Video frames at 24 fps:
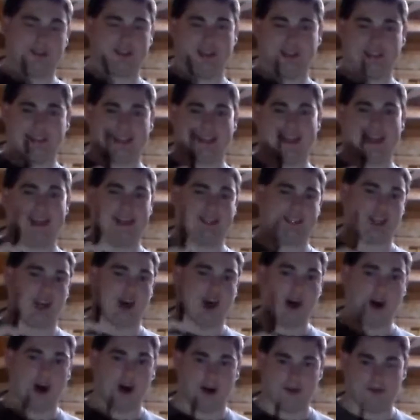you have to take the
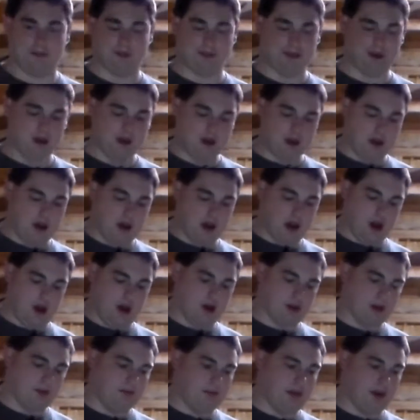case off,
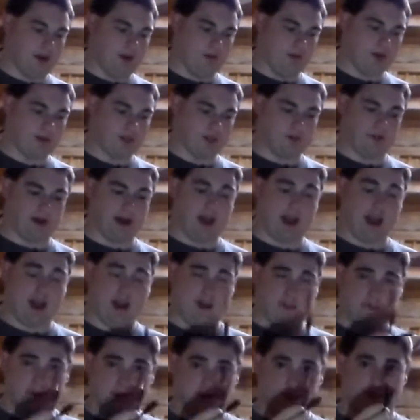which is why
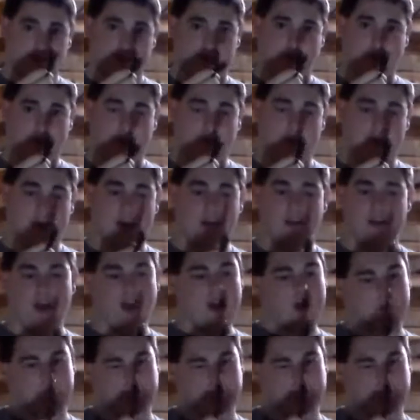I have this one shaved down.